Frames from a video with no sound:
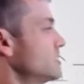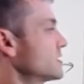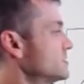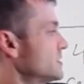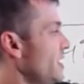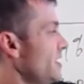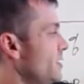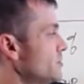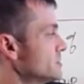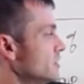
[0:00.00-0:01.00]
in and I can say,
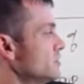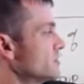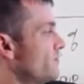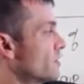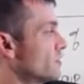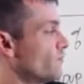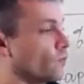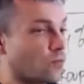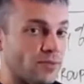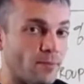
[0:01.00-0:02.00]
hey, here's a funnel
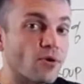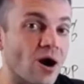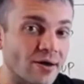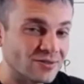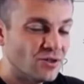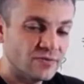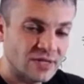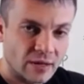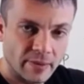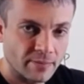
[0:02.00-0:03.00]
for the product. Don't
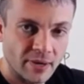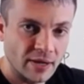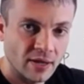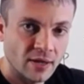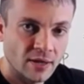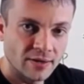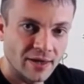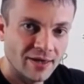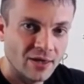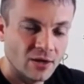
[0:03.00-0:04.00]
even talk about money,
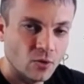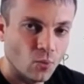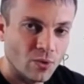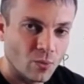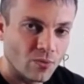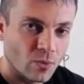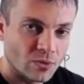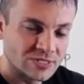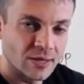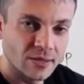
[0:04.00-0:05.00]
okay?
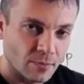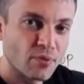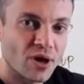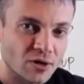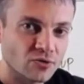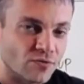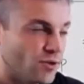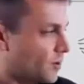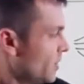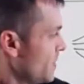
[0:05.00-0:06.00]
We're selling a product
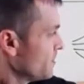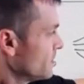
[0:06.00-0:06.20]
over here.